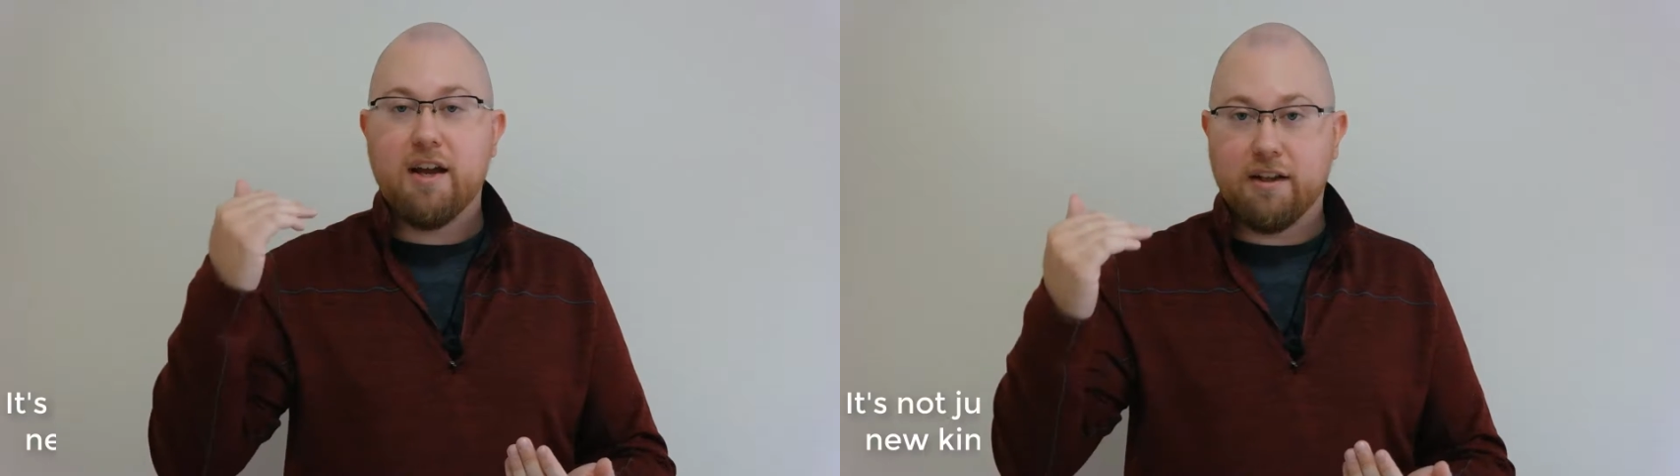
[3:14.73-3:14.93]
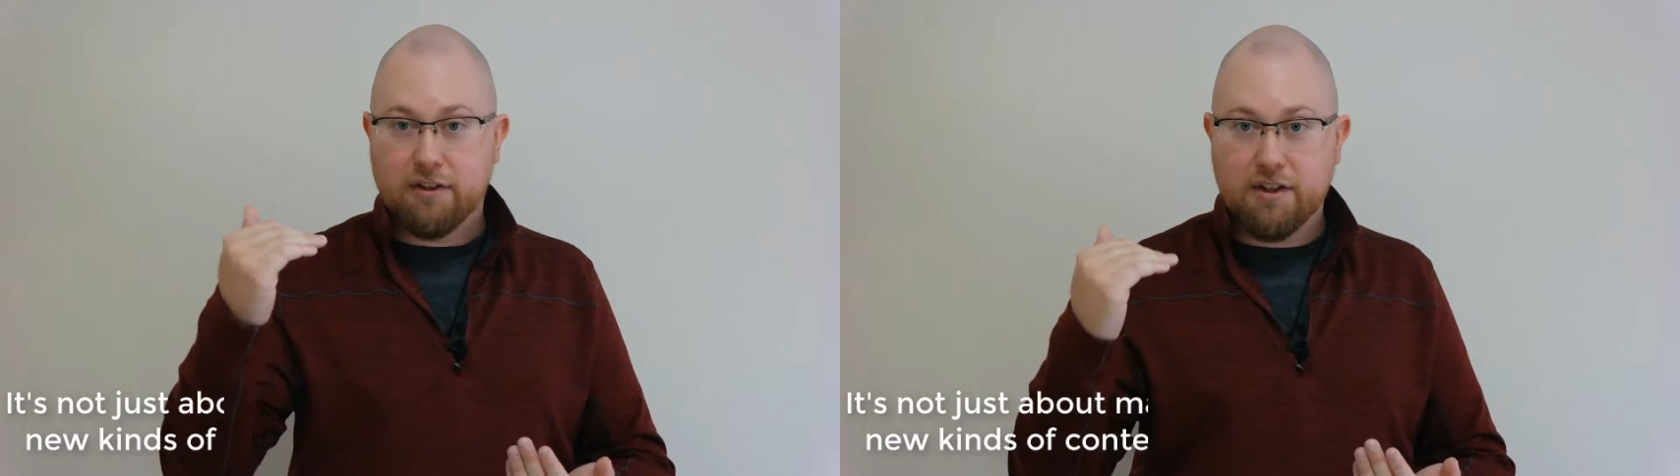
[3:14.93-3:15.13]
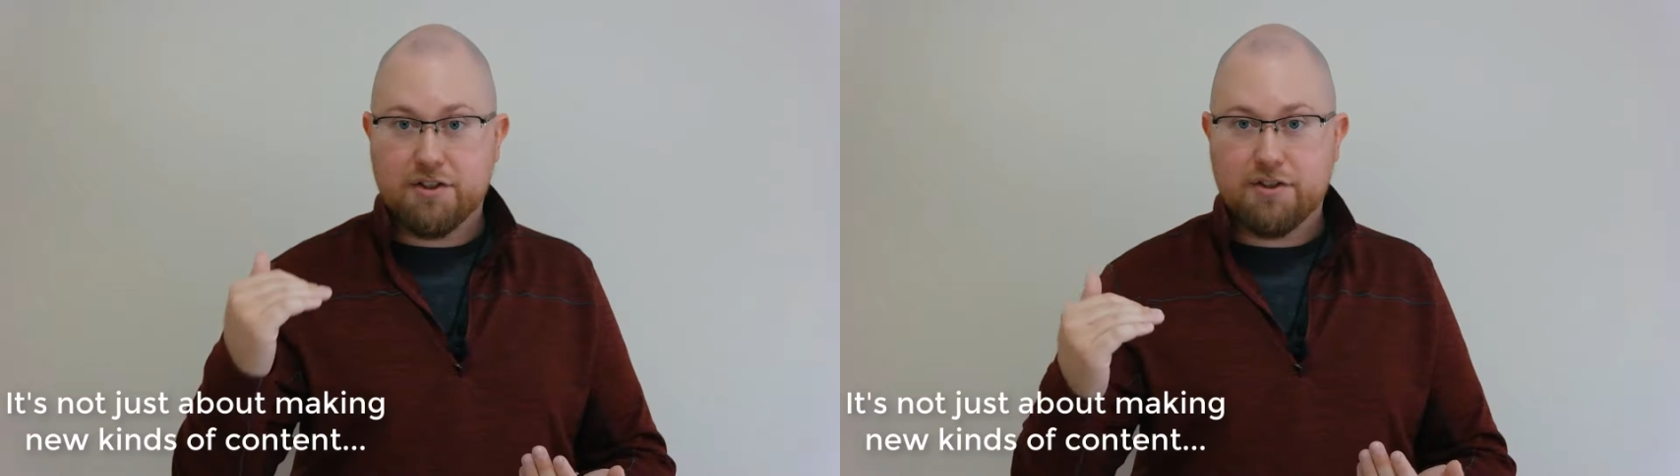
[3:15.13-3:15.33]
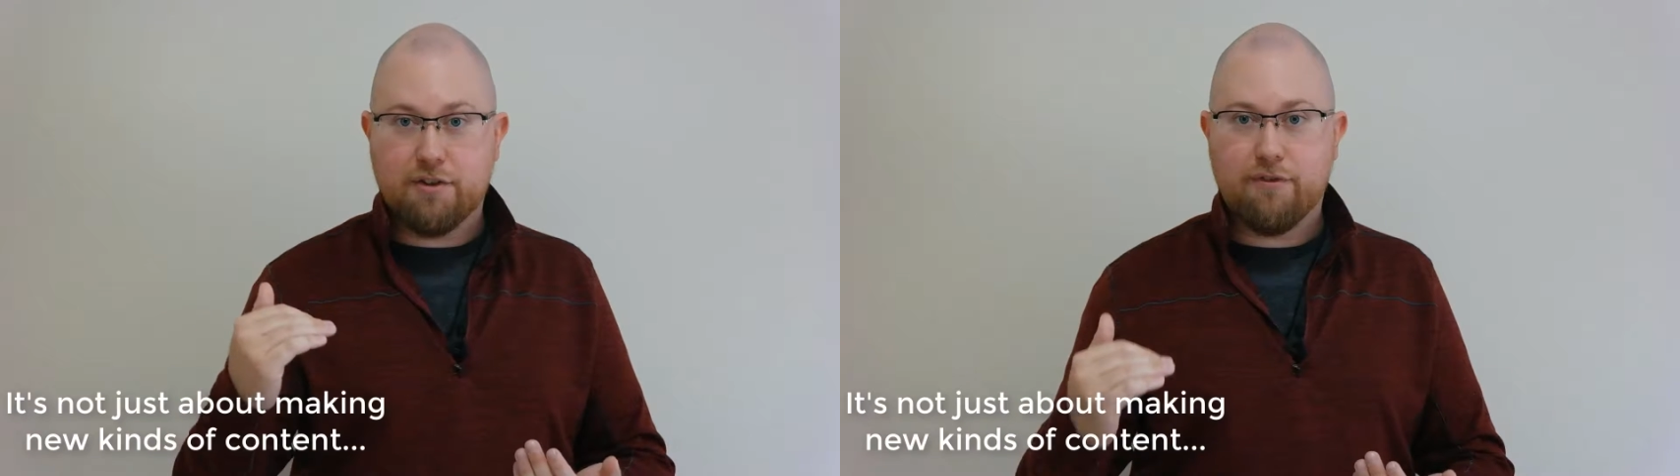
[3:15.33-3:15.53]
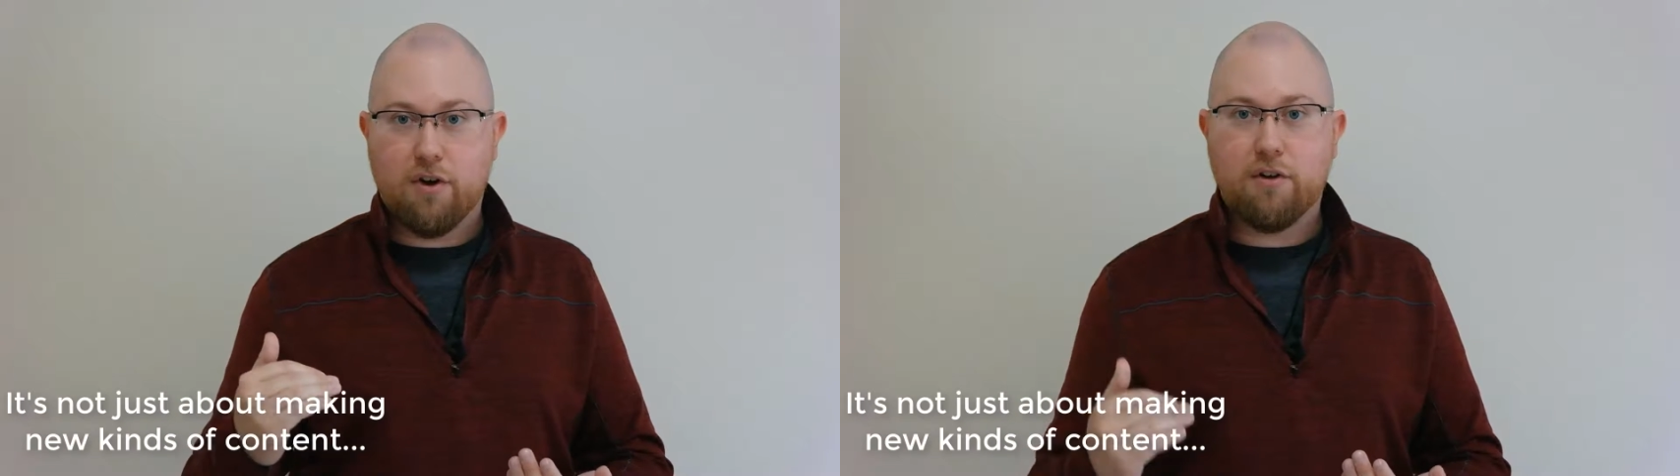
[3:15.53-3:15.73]
a list
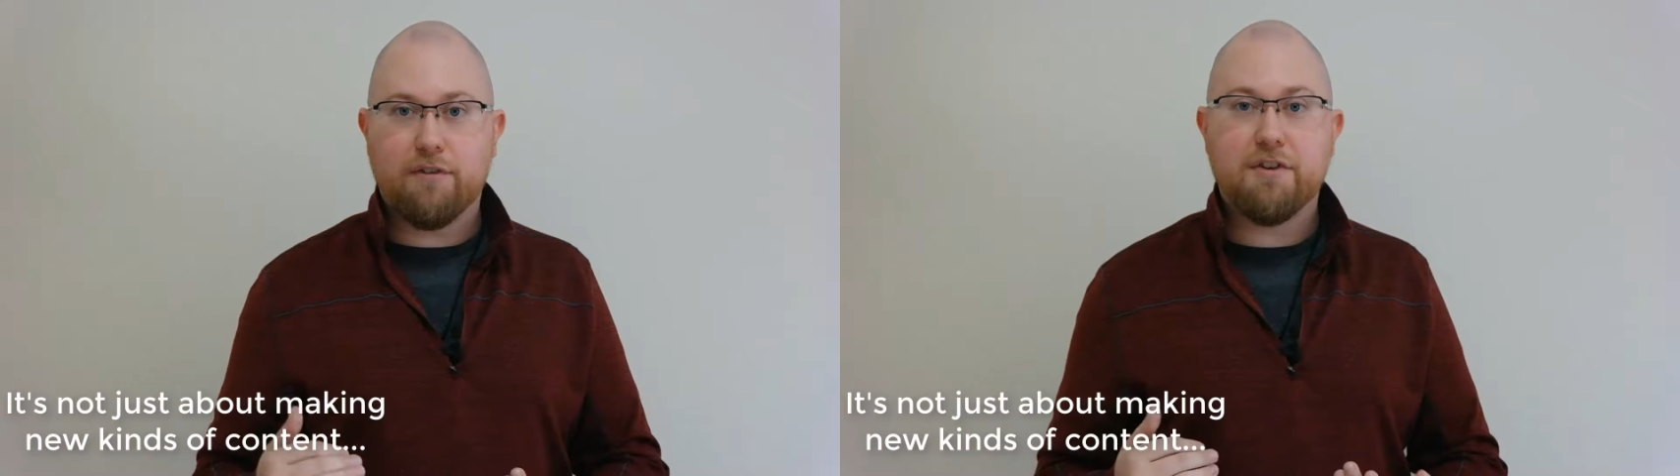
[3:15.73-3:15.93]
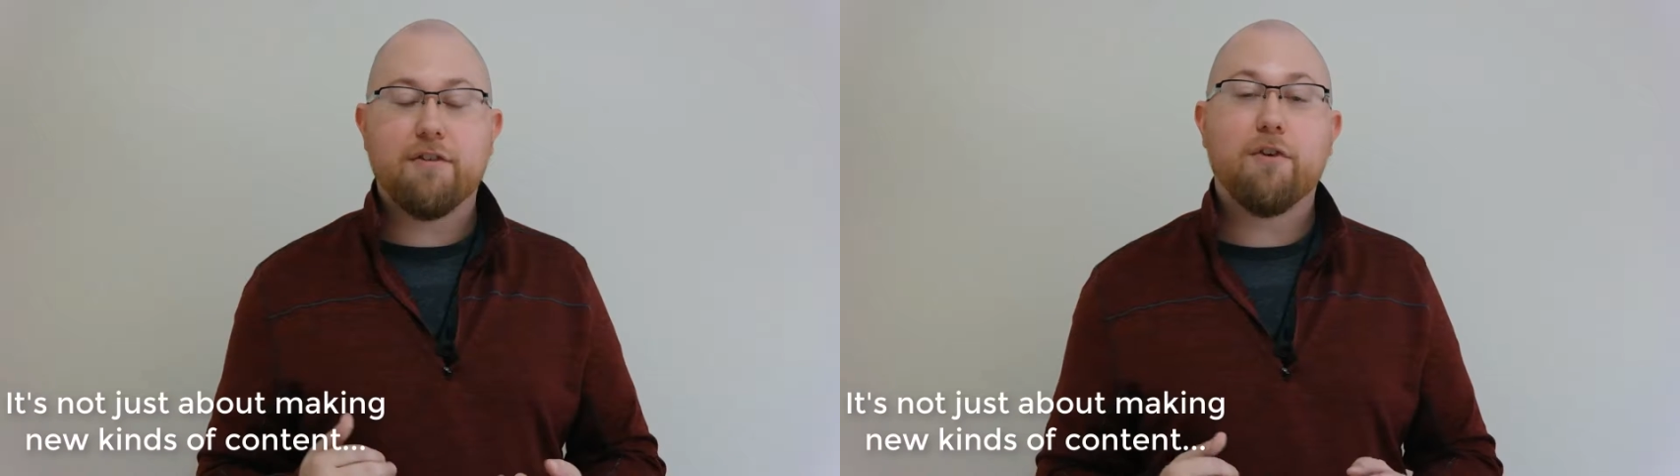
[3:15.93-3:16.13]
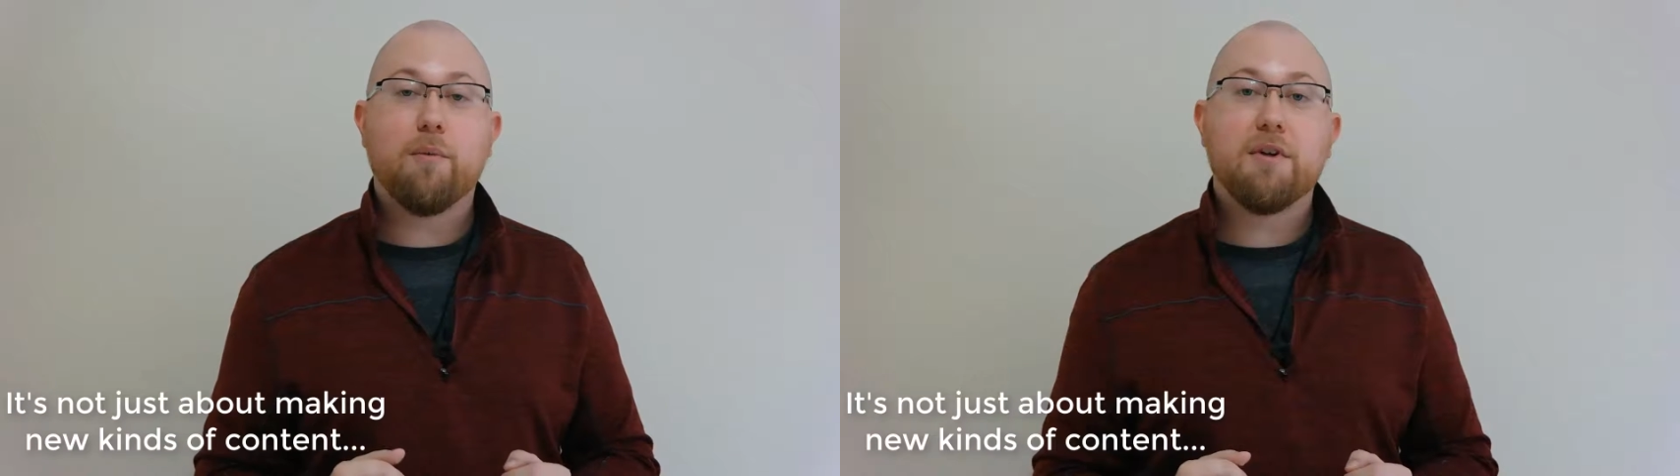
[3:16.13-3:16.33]
of all of the different